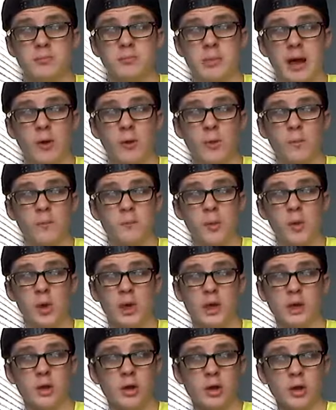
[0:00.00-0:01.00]
help
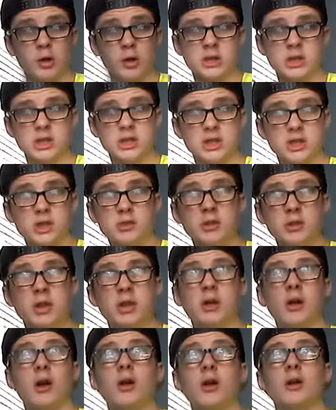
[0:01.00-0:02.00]
point guards and shooting
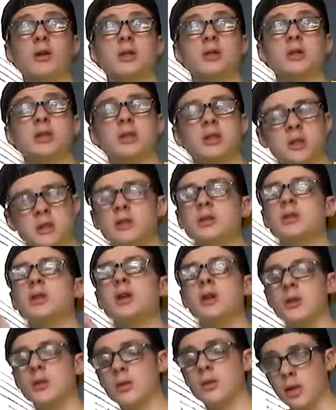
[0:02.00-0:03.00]
guards.
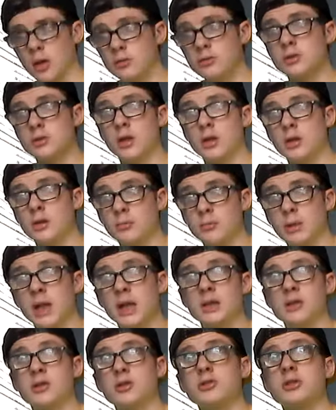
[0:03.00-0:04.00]
Those are the
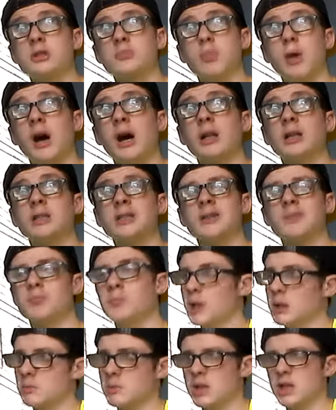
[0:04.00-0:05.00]
main two spots.
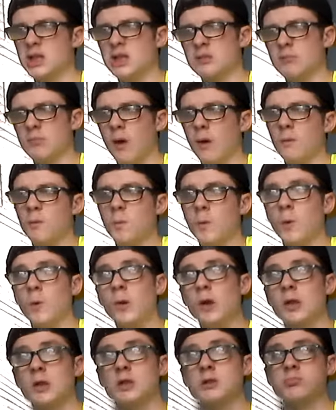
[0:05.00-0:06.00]
Maybe the small
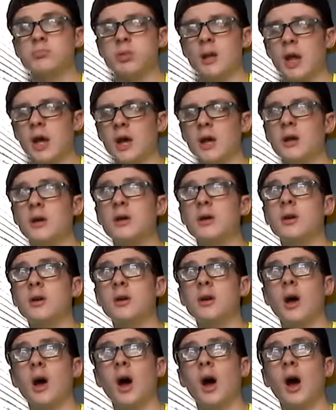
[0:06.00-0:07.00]
forward spot.
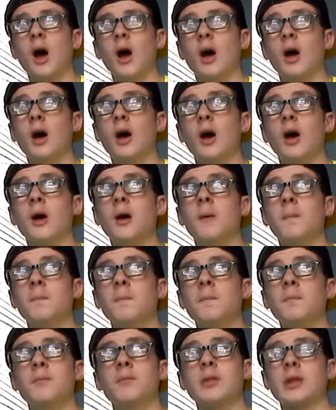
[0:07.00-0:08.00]
Um,
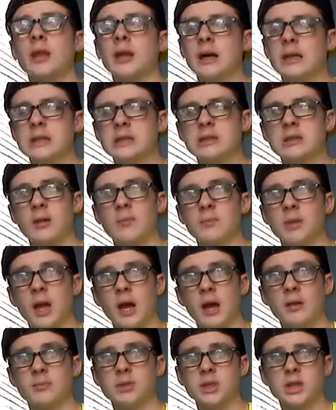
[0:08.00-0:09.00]
but
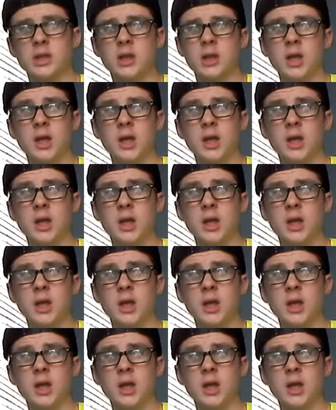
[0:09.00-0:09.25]
sometimes